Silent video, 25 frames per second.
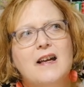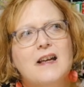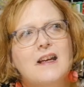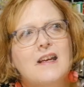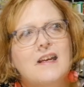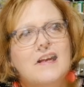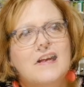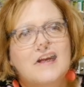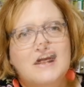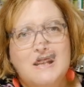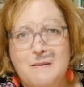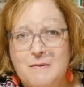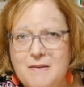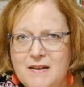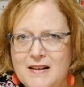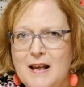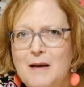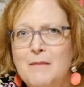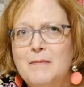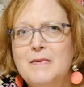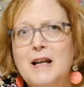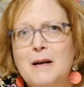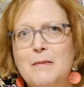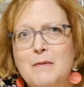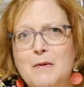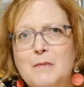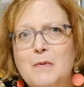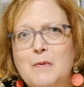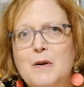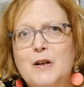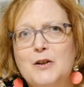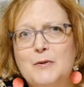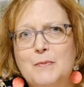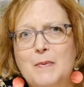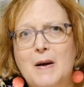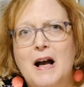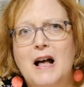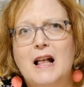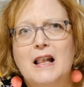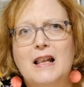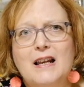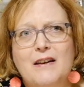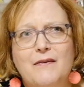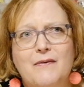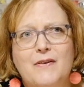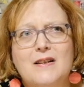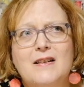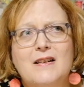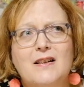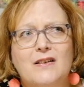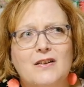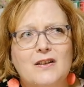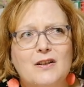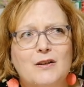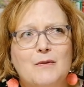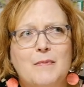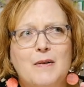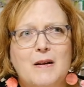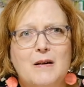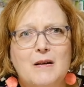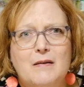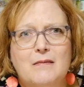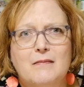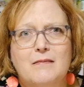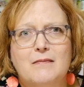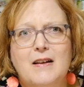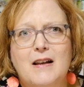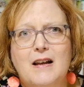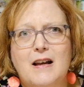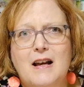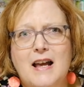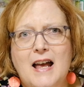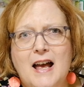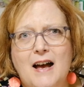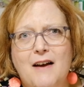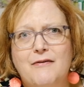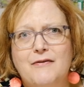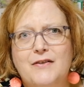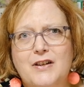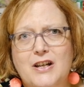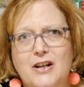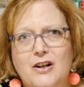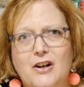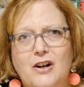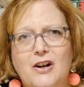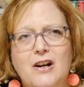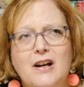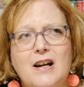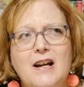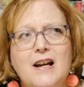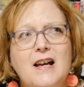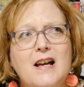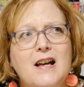um, some double brush poly if it's a little bit heftier.